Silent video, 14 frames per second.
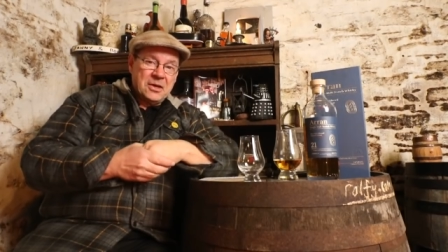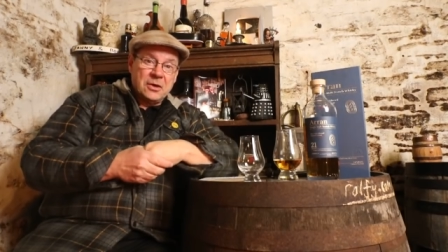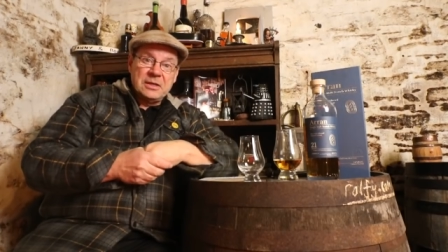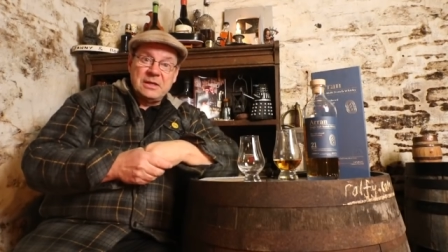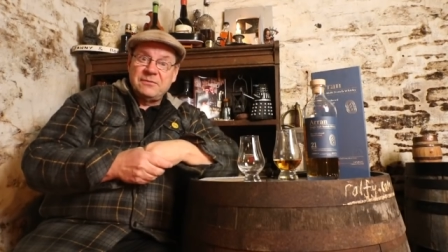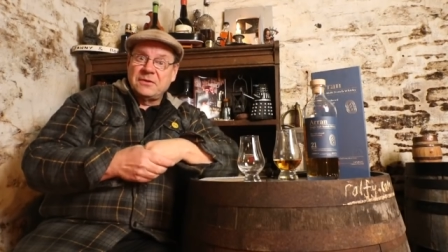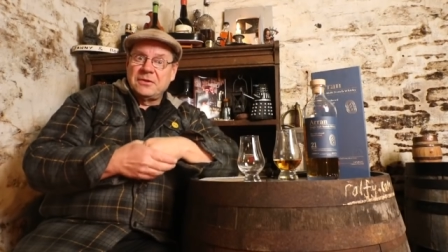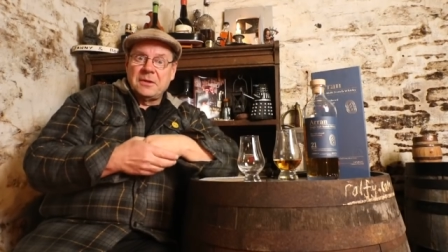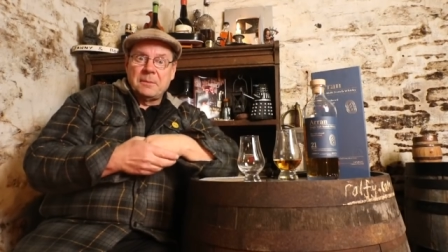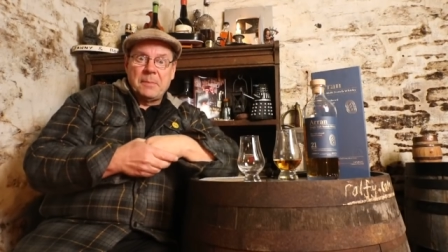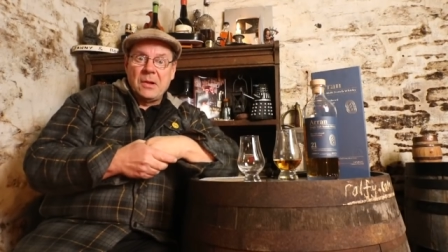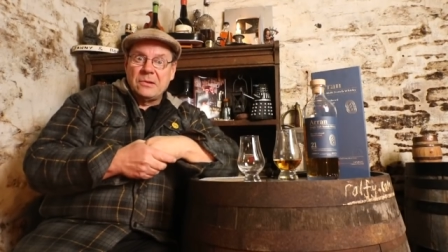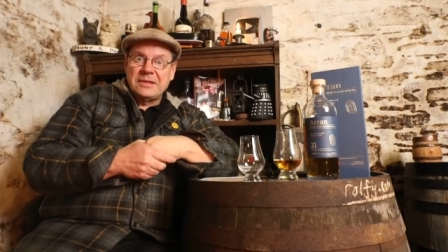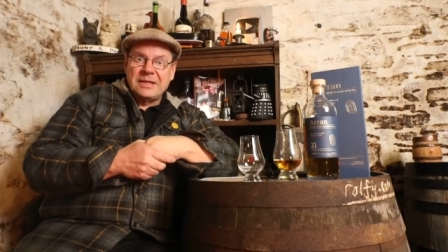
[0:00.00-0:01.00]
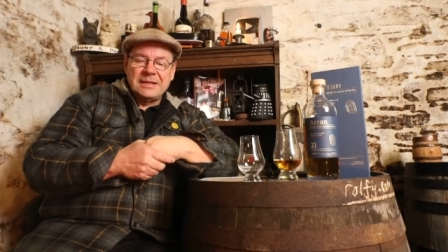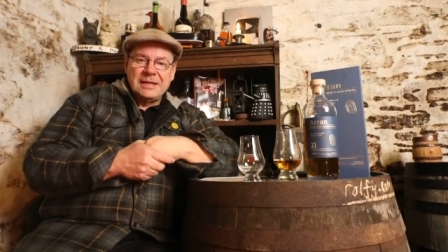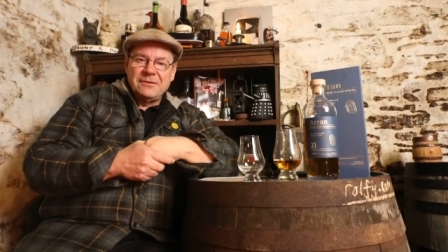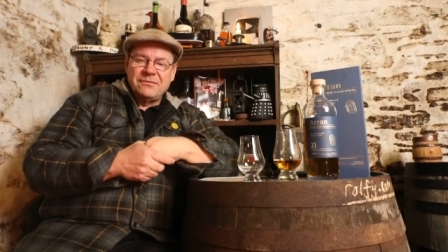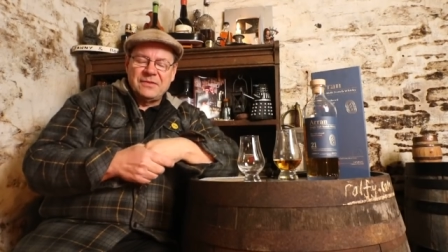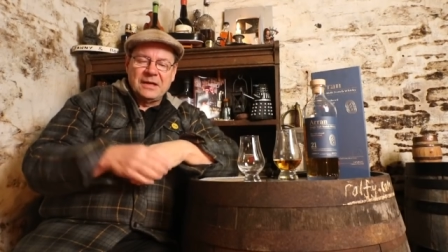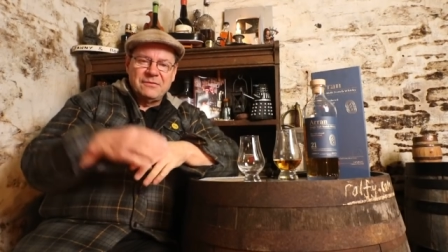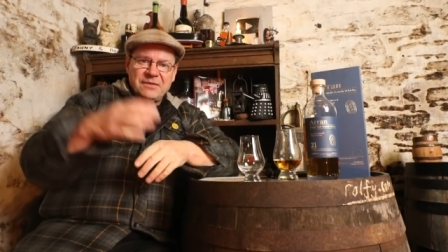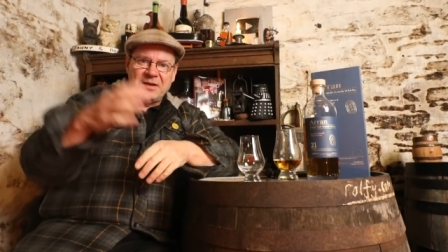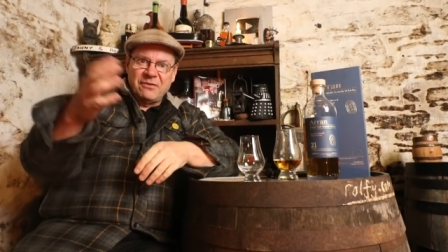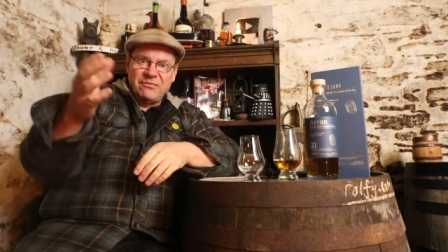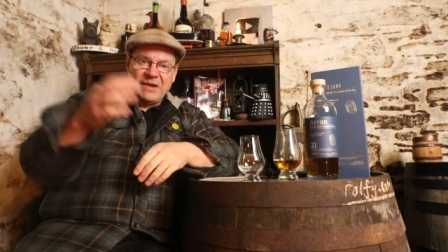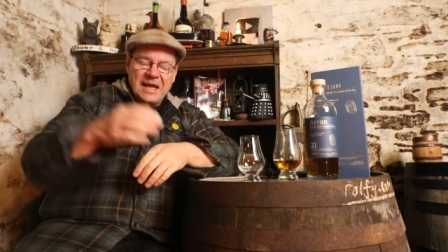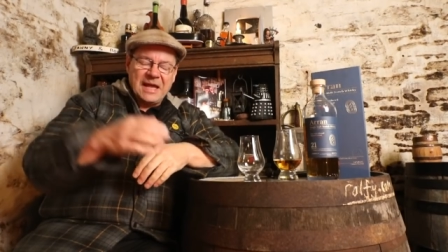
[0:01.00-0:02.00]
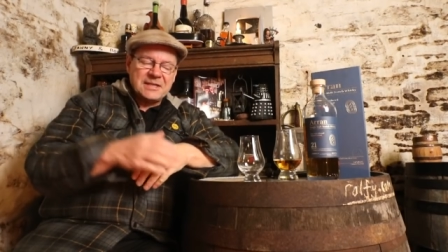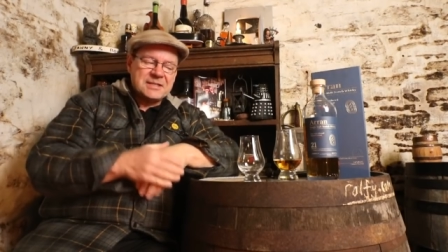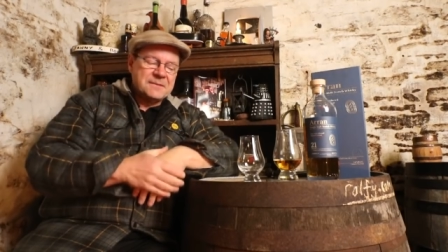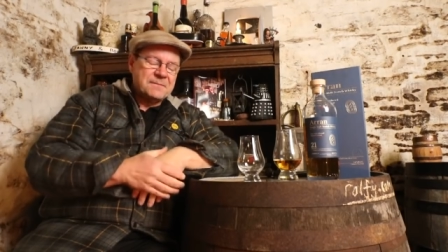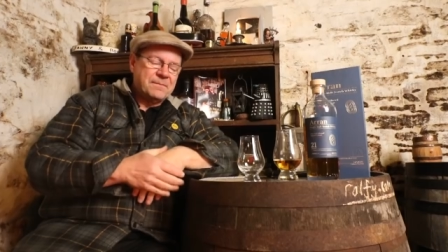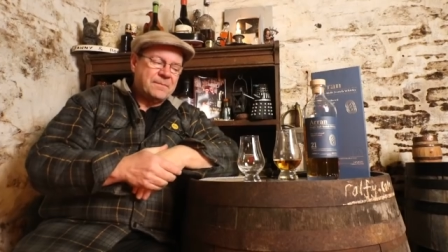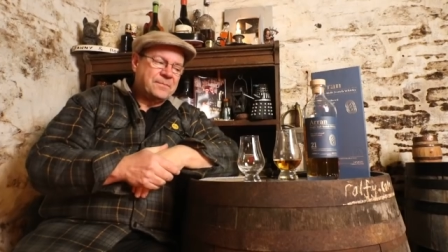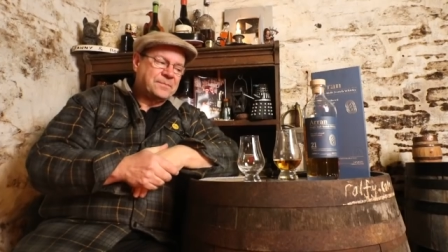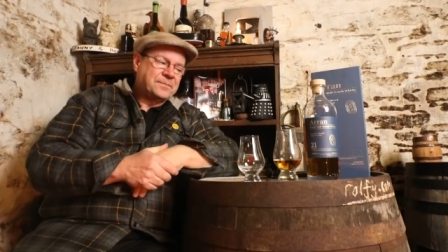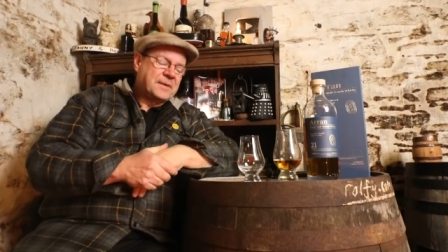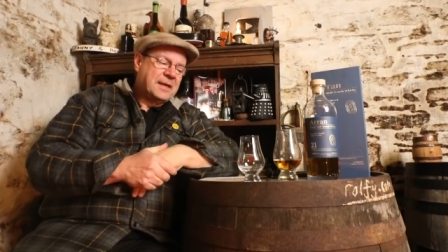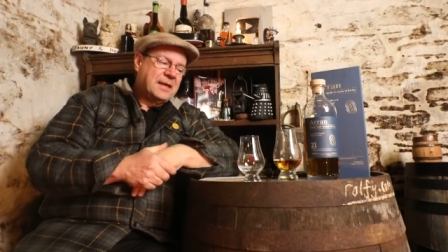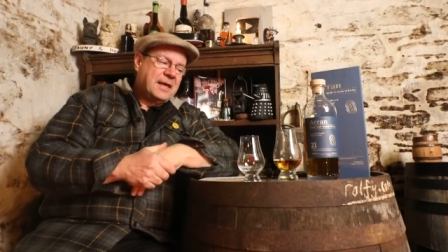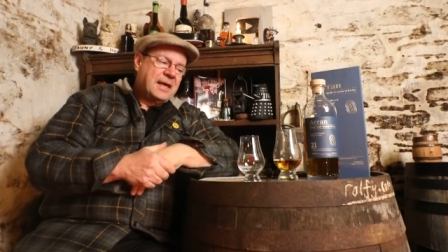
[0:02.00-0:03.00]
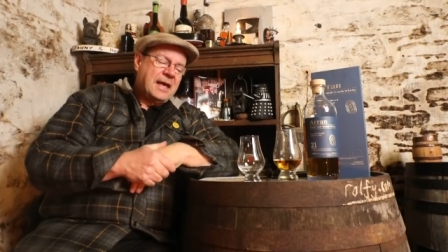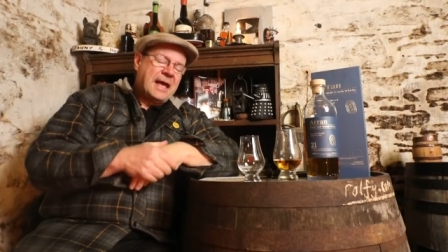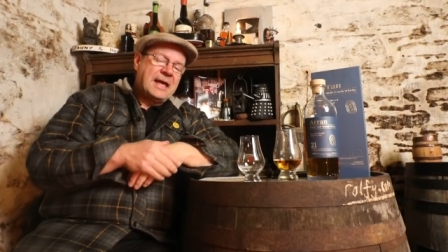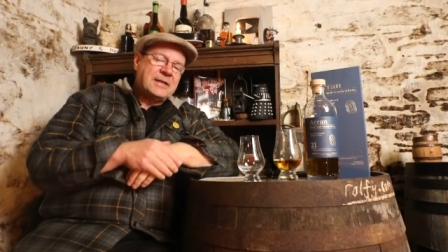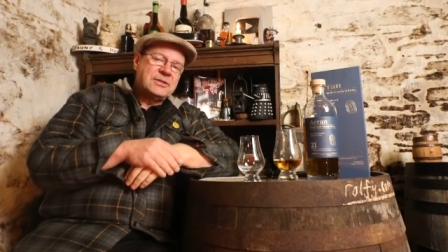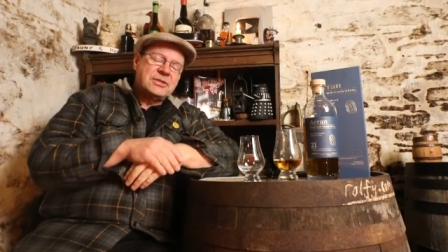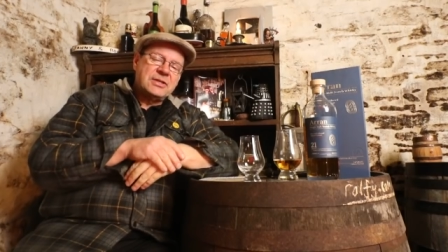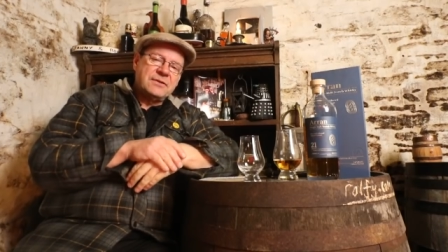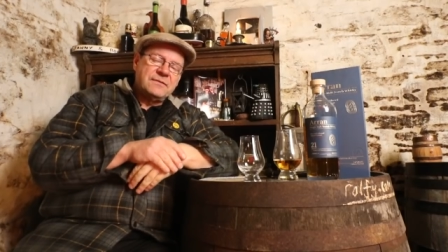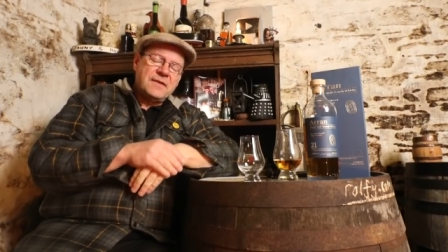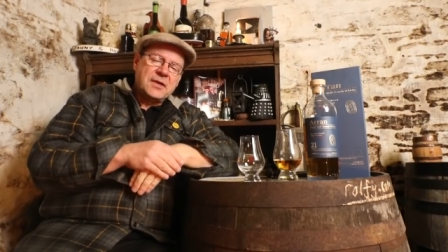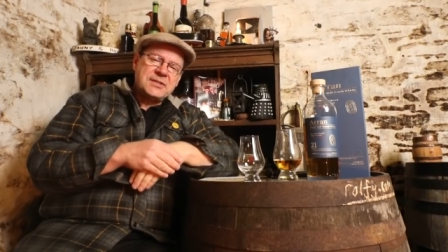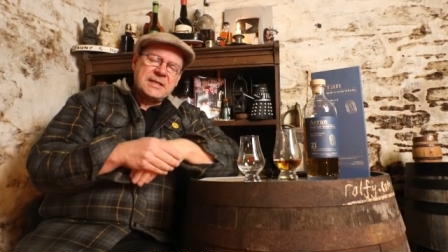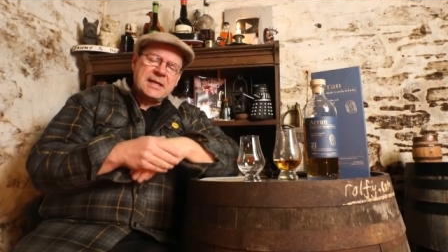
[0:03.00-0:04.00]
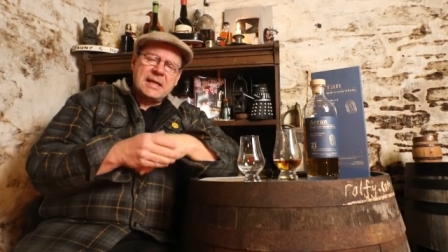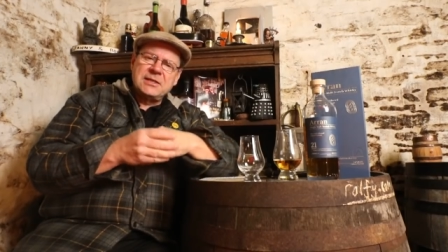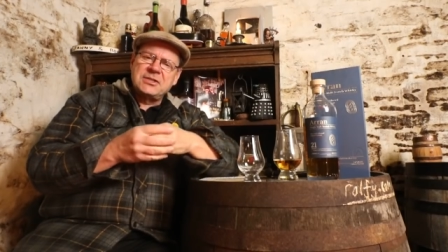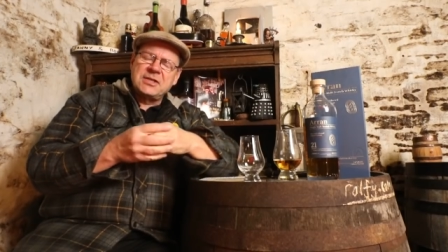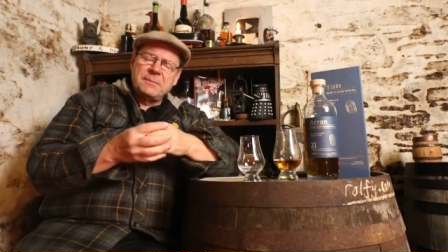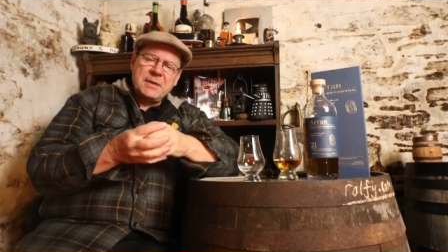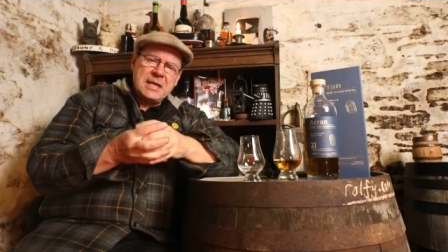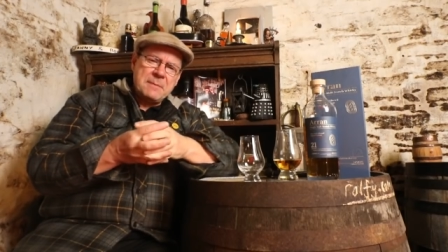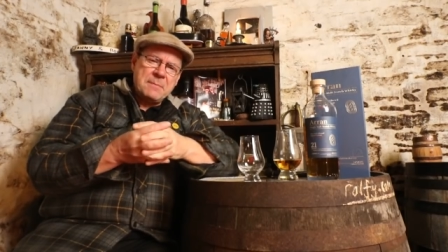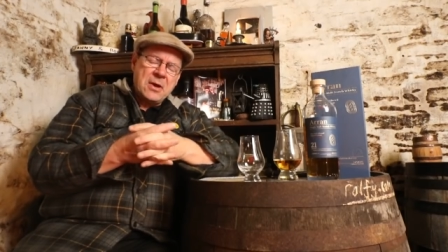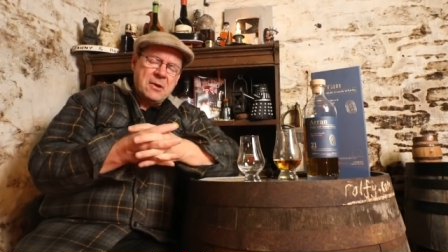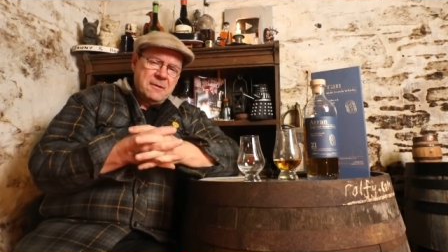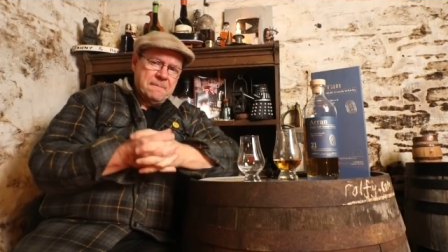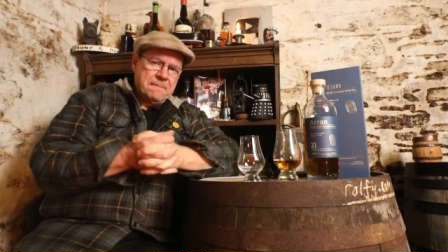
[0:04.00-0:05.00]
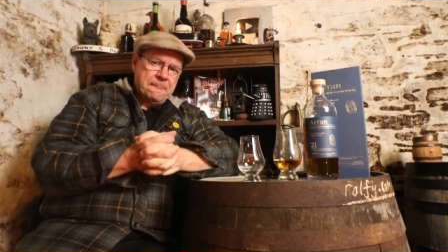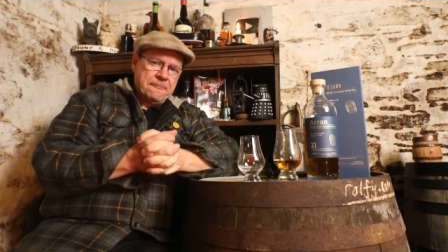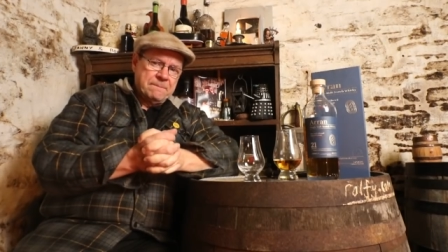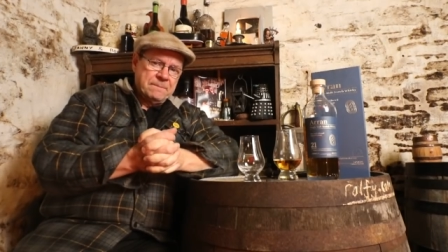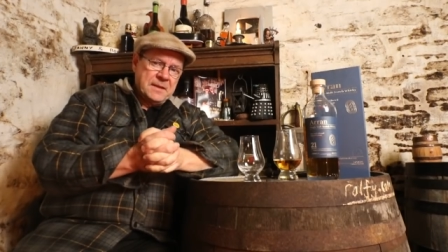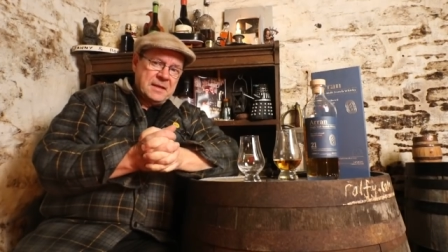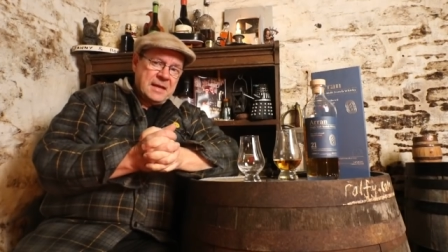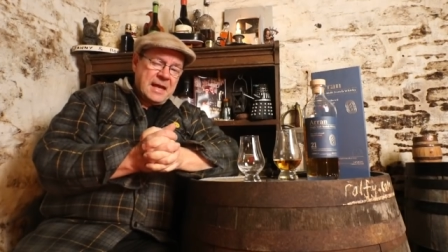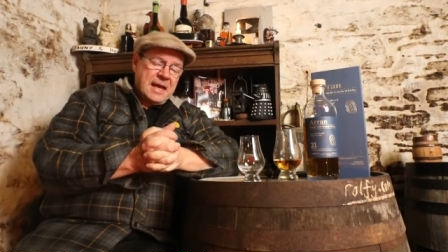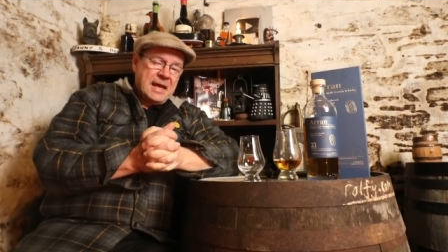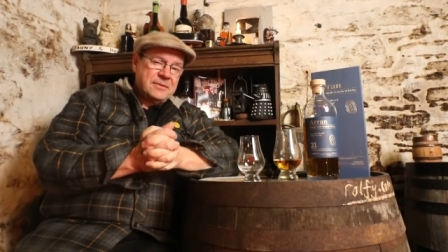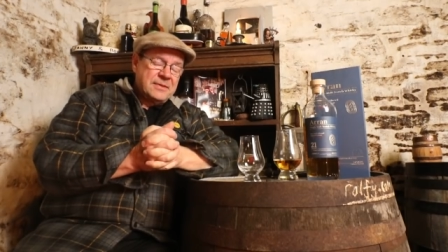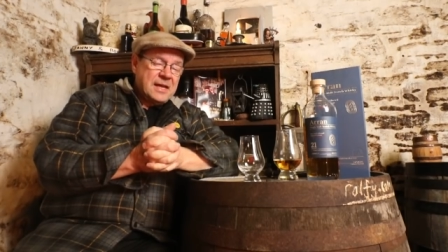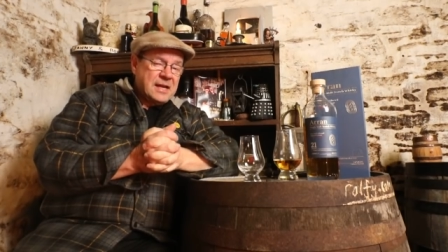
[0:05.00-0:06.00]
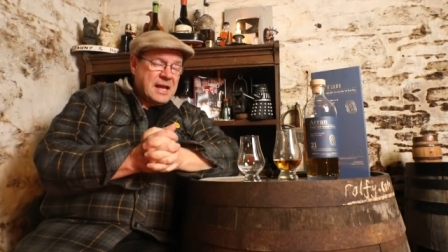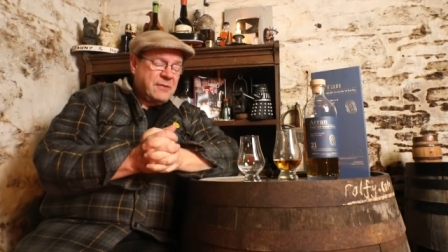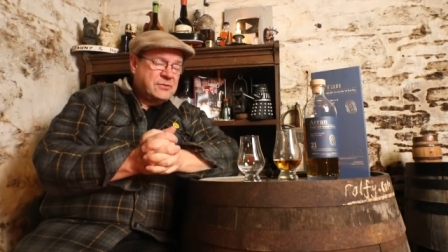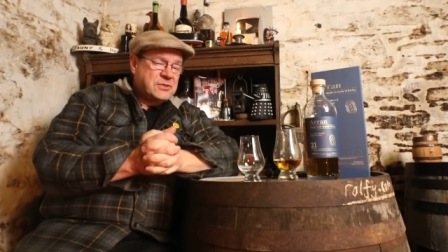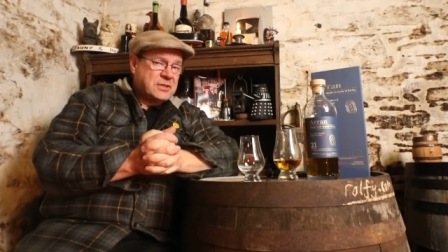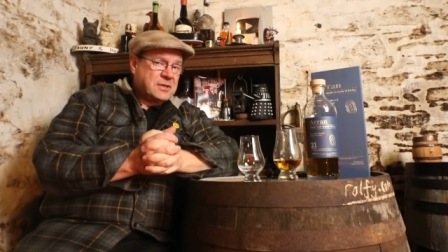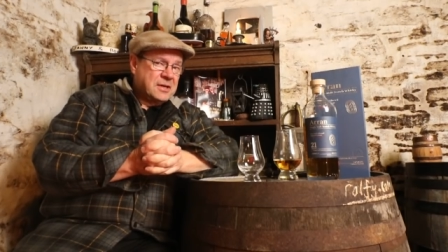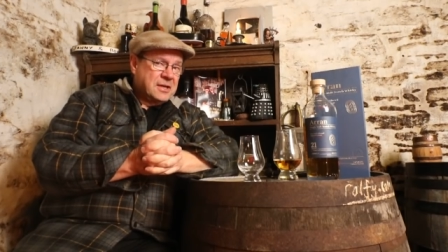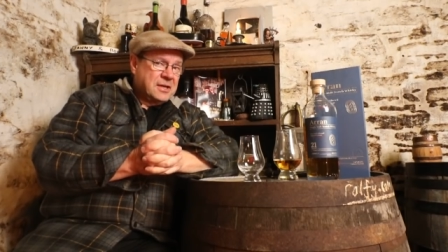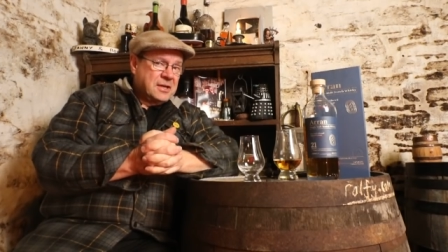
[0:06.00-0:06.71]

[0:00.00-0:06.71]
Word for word: or even in their balcony if they live in a flat, and converting it into a mini bar, and thereafter